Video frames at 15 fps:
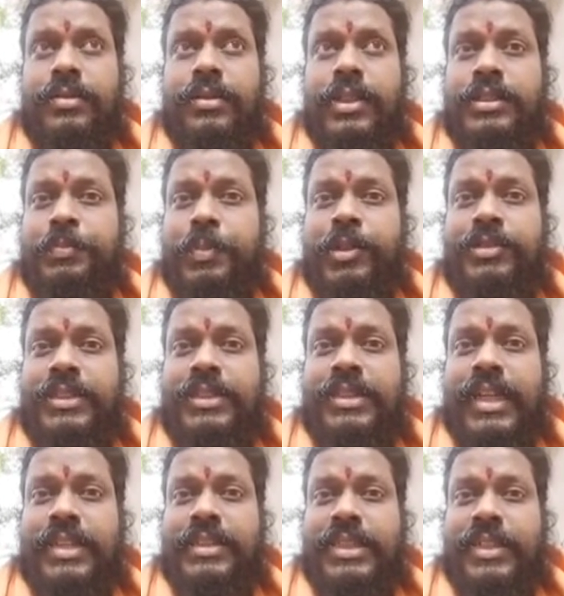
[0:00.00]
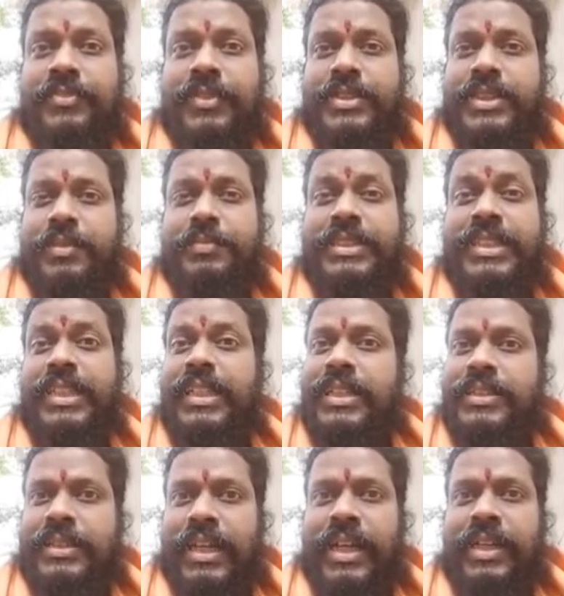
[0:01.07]
the spouses can suffer some
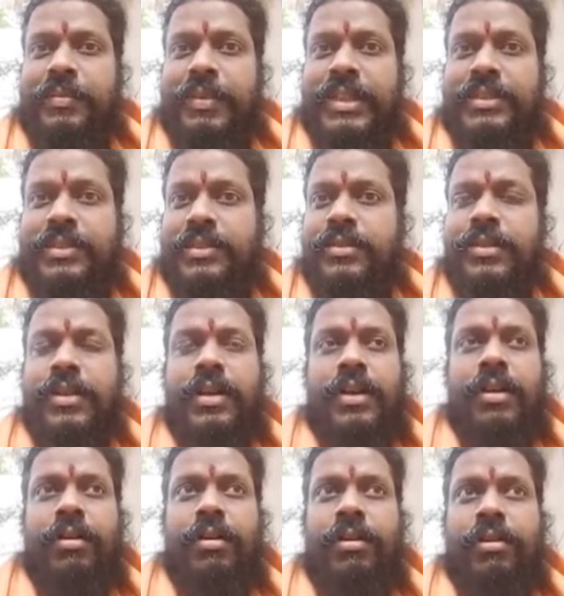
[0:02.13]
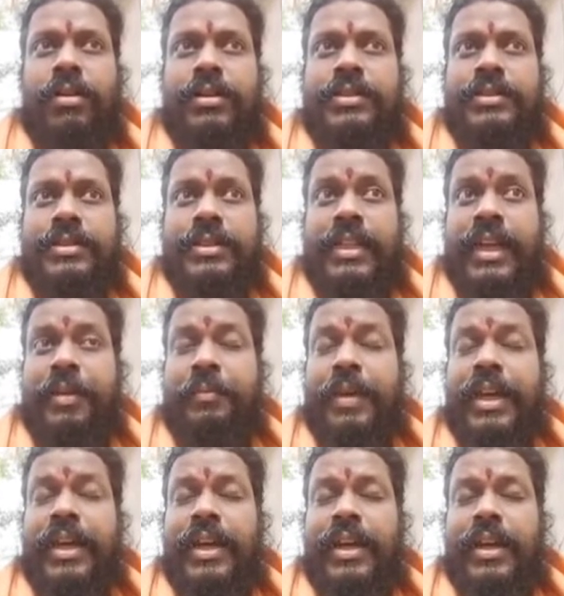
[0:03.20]
serious ailments, or they
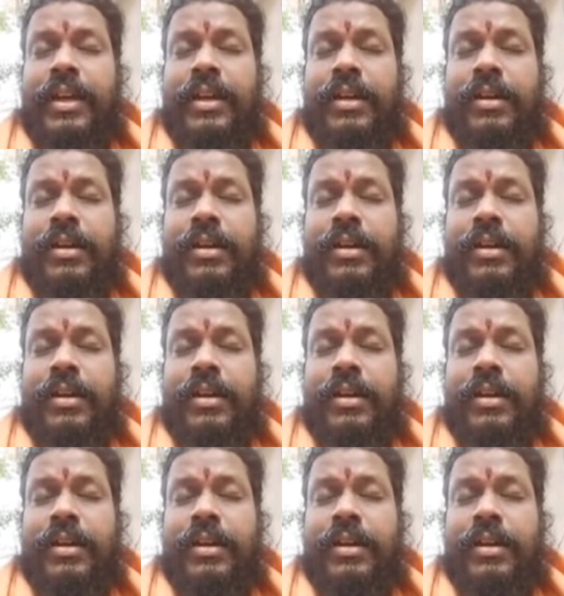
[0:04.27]
may